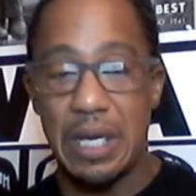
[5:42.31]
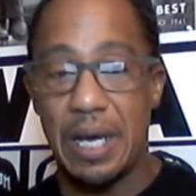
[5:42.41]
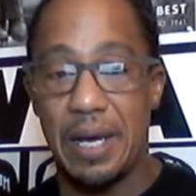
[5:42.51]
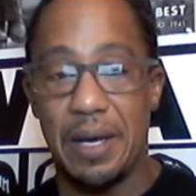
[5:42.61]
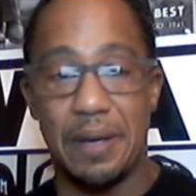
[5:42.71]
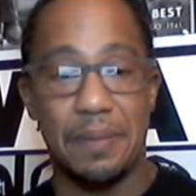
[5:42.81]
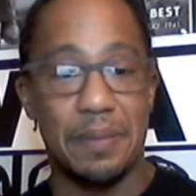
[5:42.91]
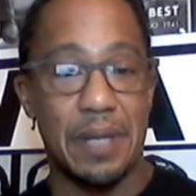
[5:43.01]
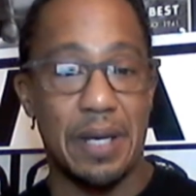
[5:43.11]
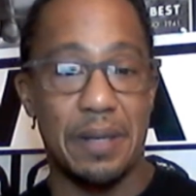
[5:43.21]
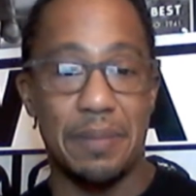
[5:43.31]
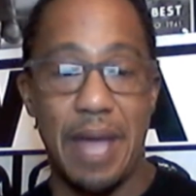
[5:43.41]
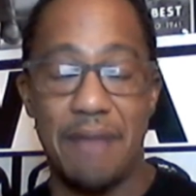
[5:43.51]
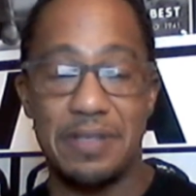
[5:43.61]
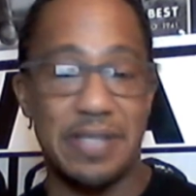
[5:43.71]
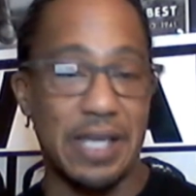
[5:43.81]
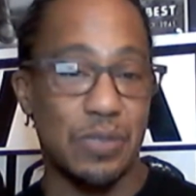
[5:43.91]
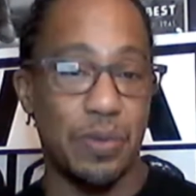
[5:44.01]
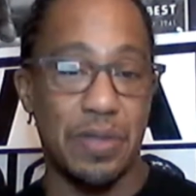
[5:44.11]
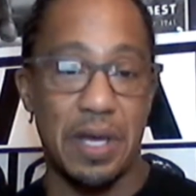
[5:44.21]
having
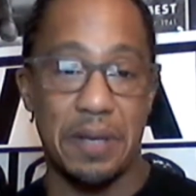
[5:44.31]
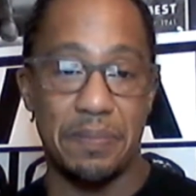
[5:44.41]
sex with